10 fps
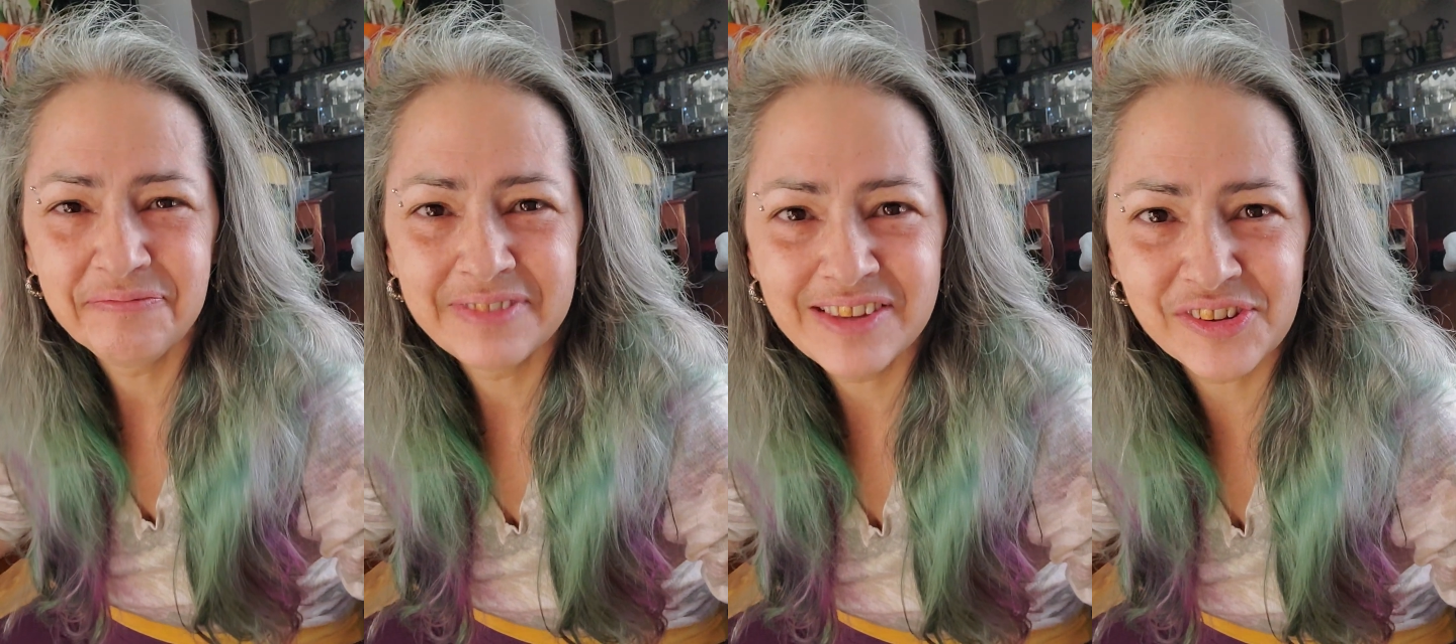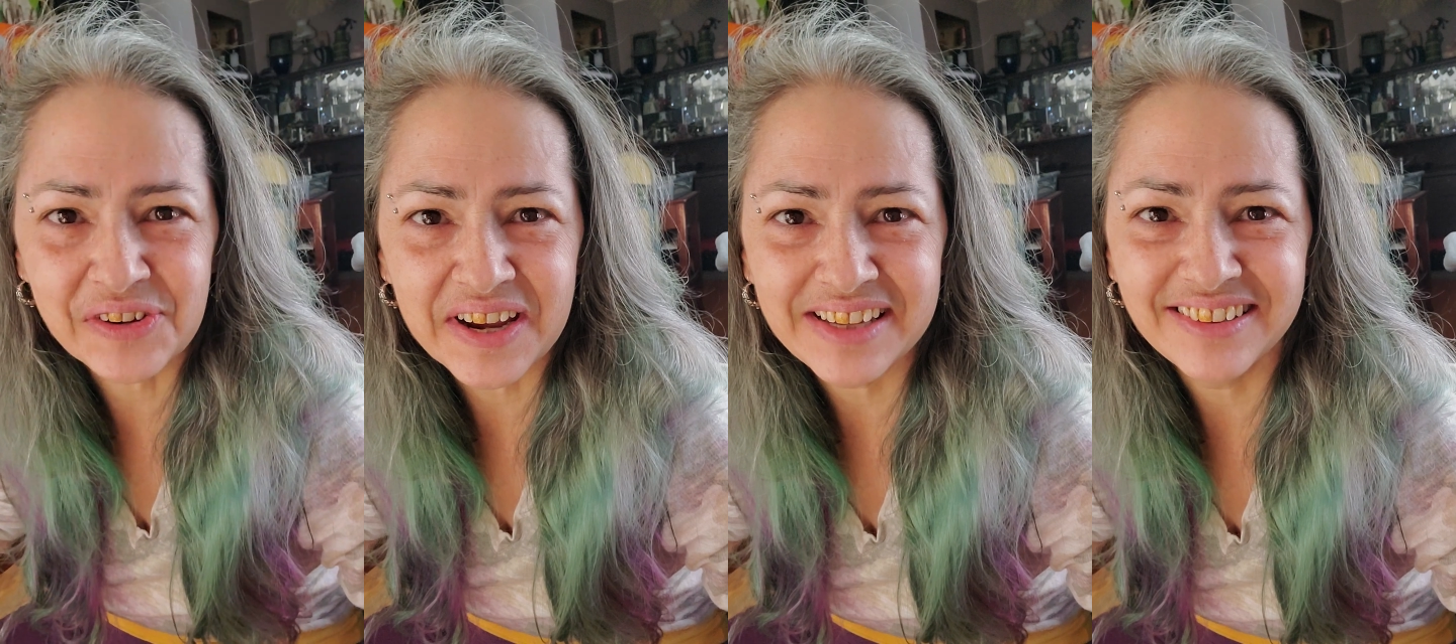It's
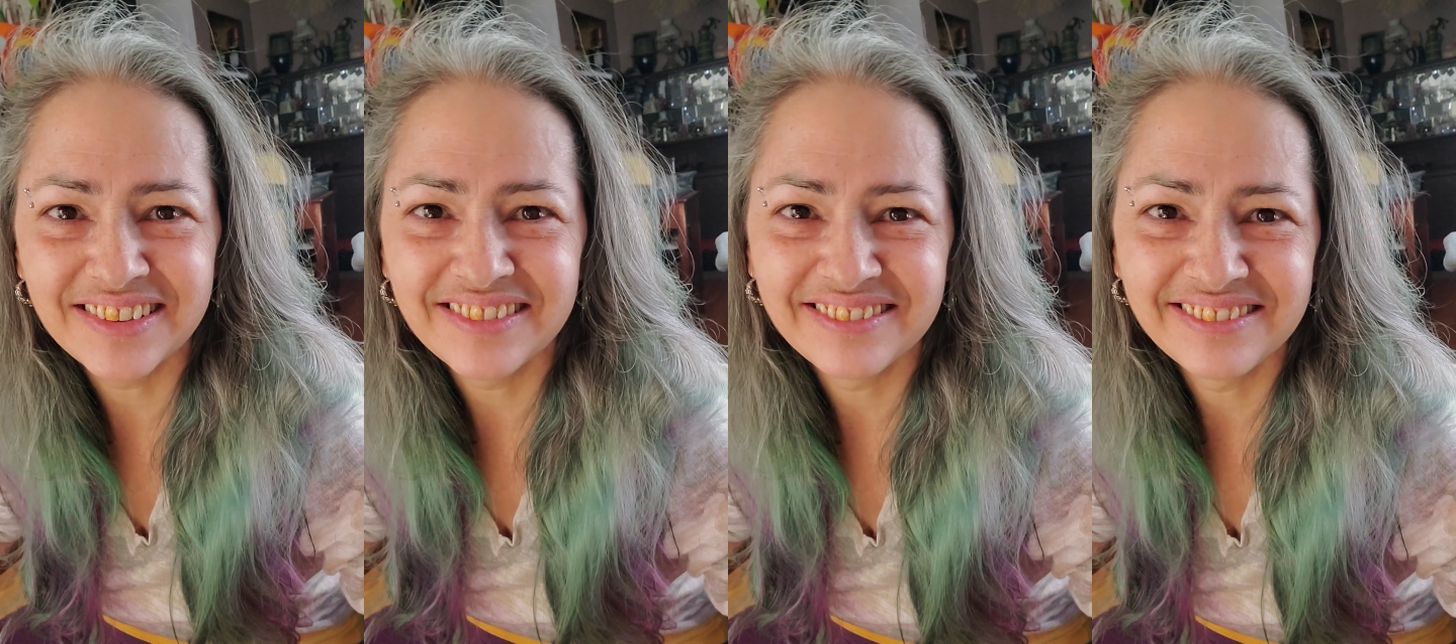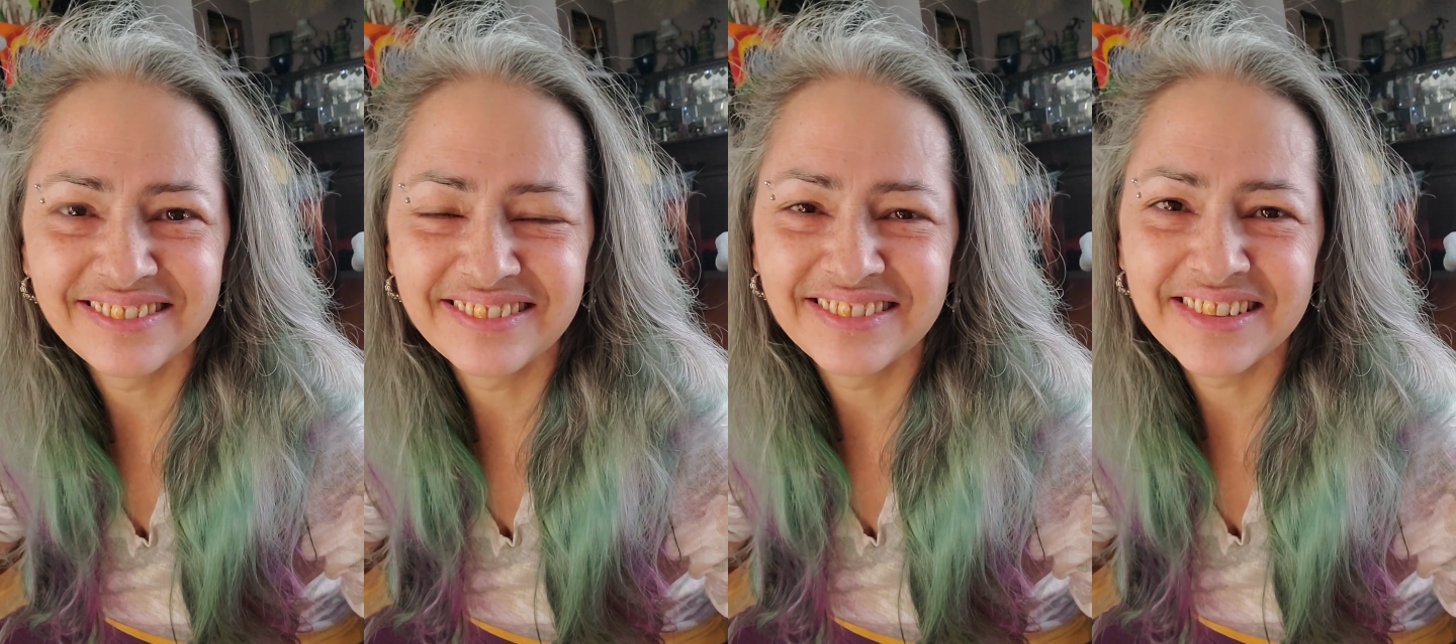great.
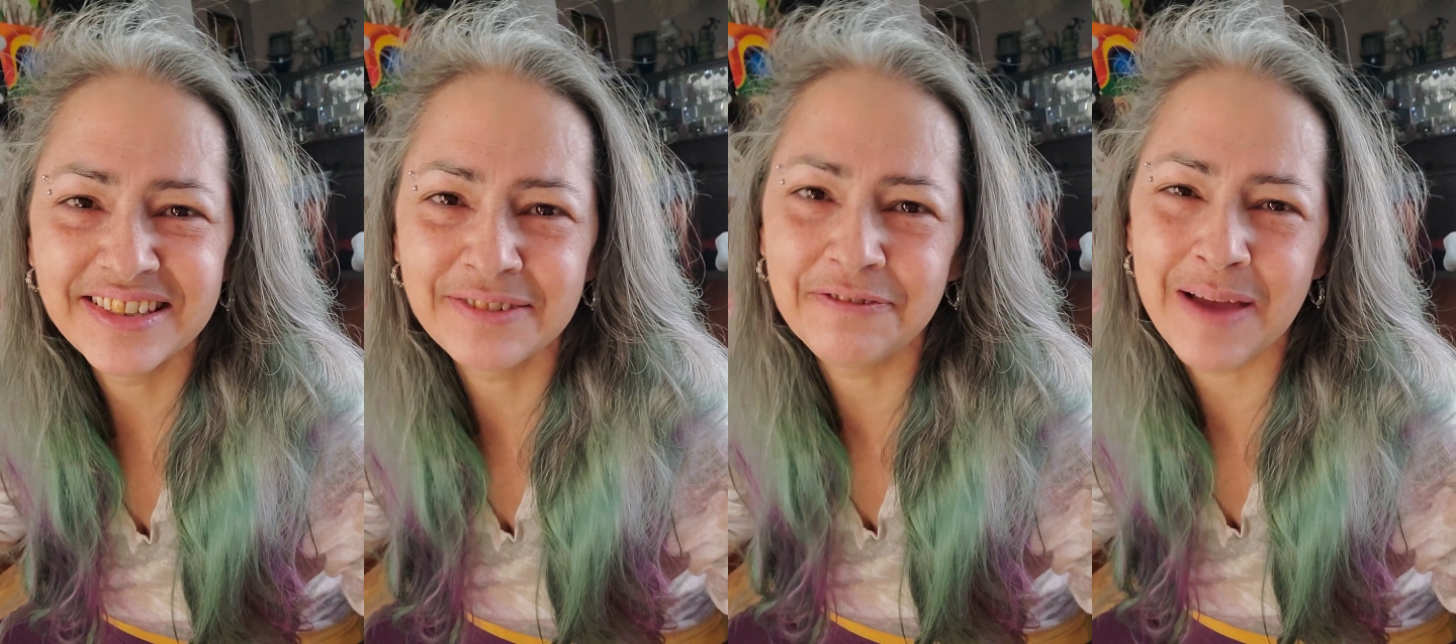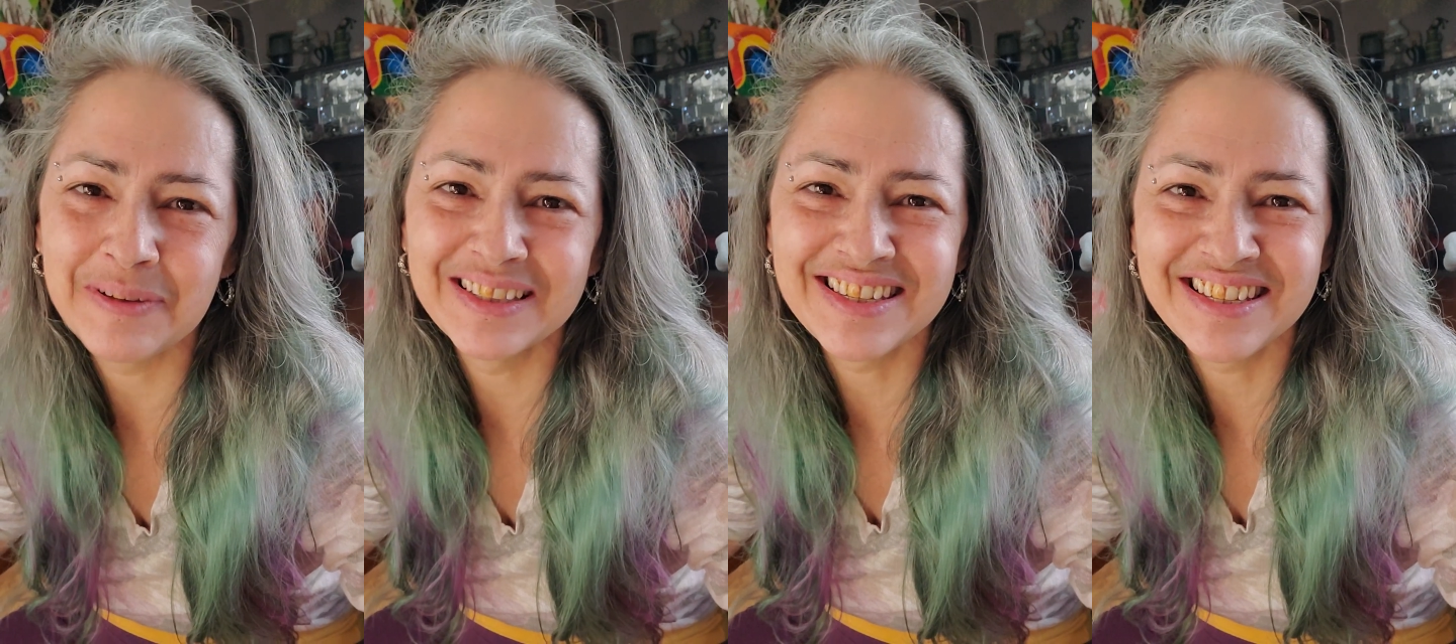It's a
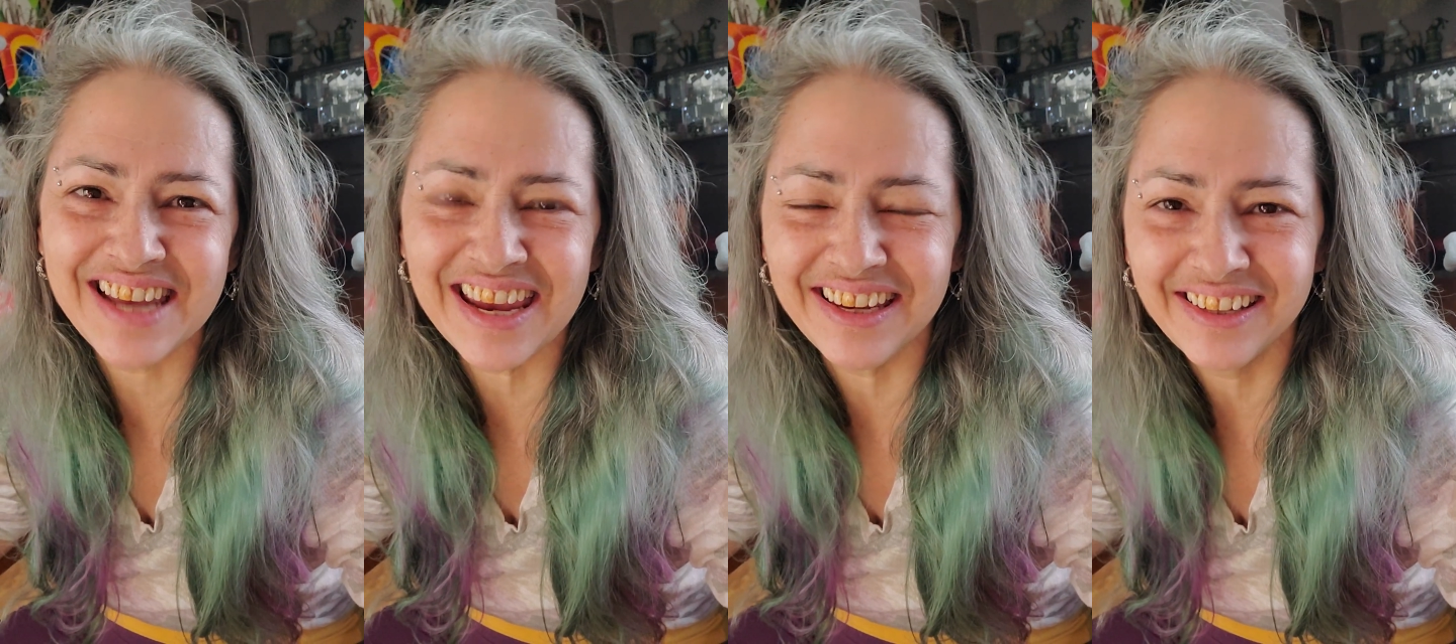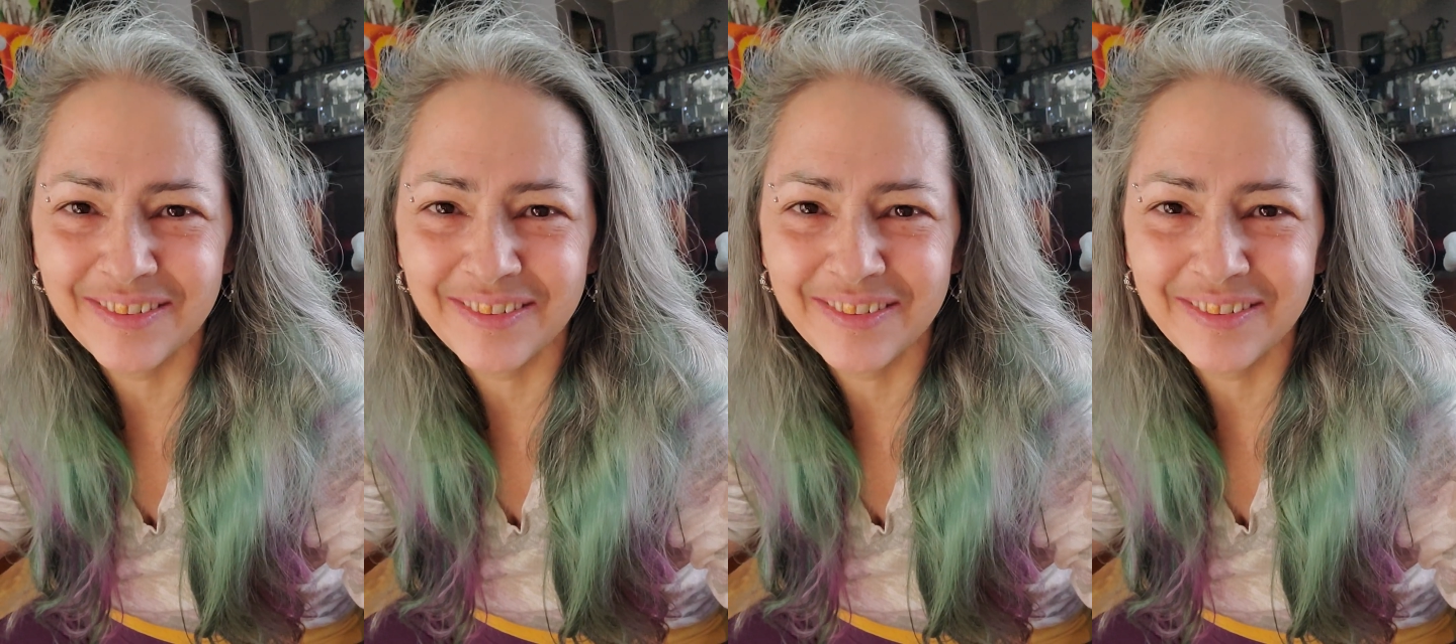fabulous day.